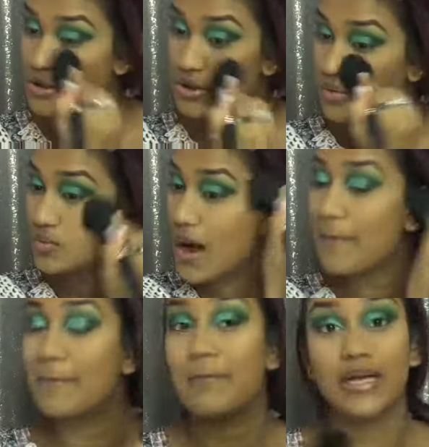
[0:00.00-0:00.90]
to
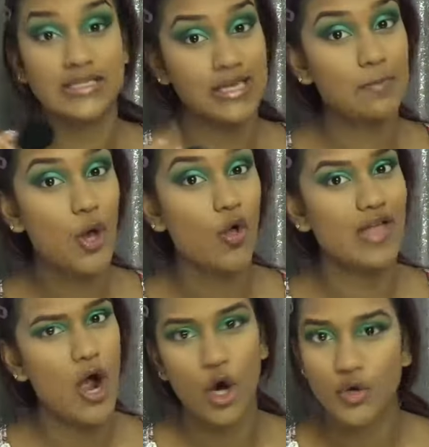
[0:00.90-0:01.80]
mess up all
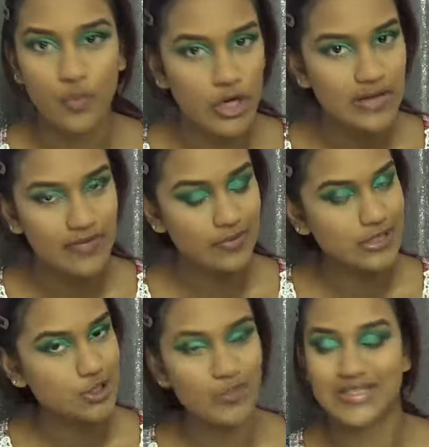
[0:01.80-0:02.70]
that hard work of
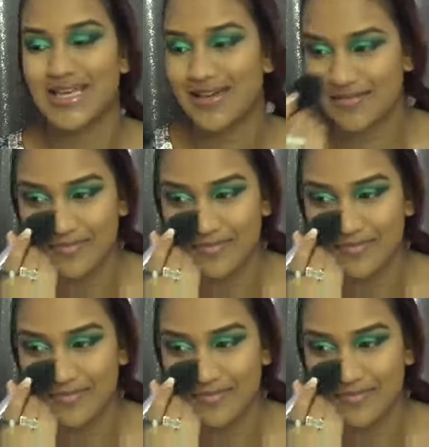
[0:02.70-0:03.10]
foundation we did.